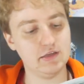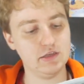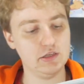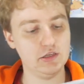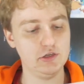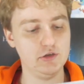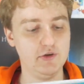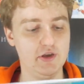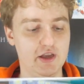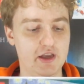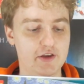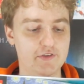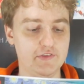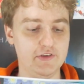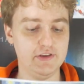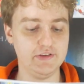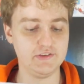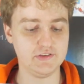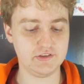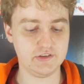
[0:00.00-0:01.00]
you have,
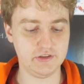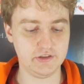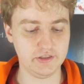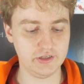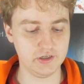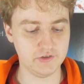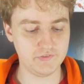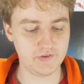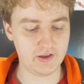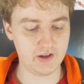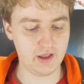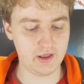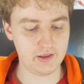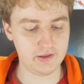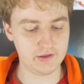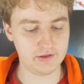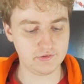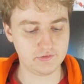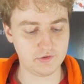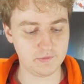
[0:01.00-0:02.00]
it's clear that
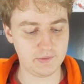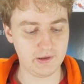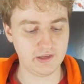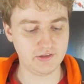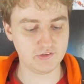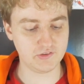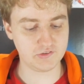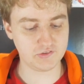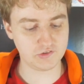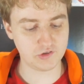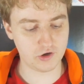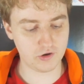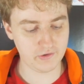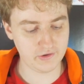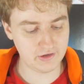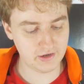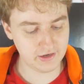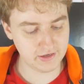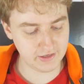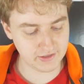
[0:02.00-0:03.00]
to paint a Starry
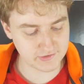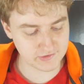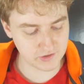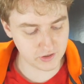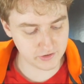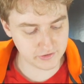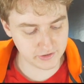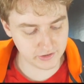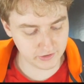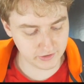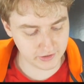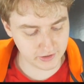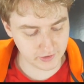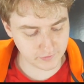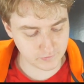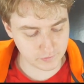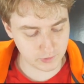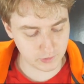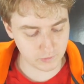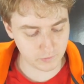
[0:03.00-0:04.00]
Night, it's not nearly
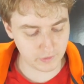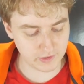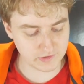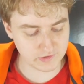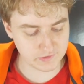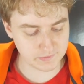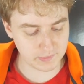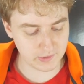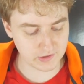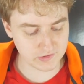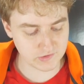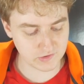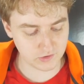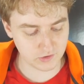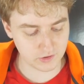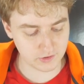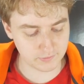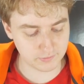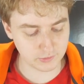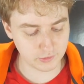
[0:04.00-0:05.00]
enough to put white spots
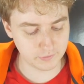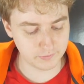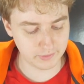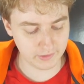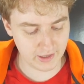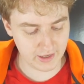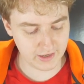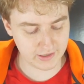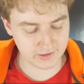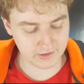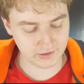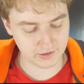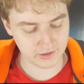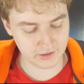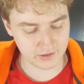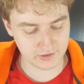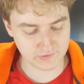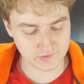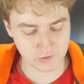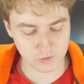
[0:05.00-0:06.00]
on blue-black.
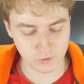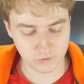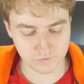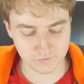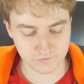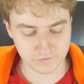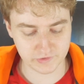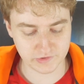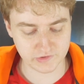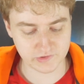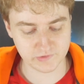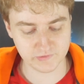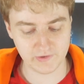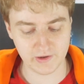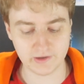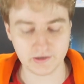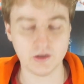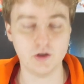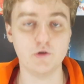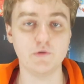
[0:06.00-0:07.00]
It's a quote from Vincent
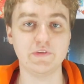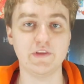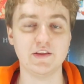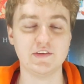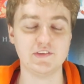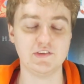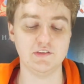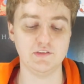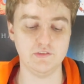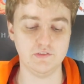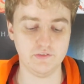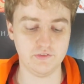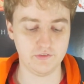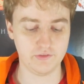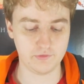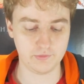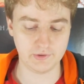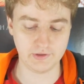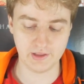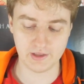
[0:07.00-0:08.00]
van Gogh, and that's in
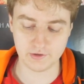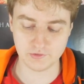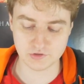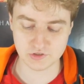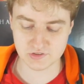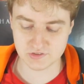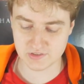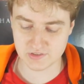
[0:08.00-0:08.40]
3 languages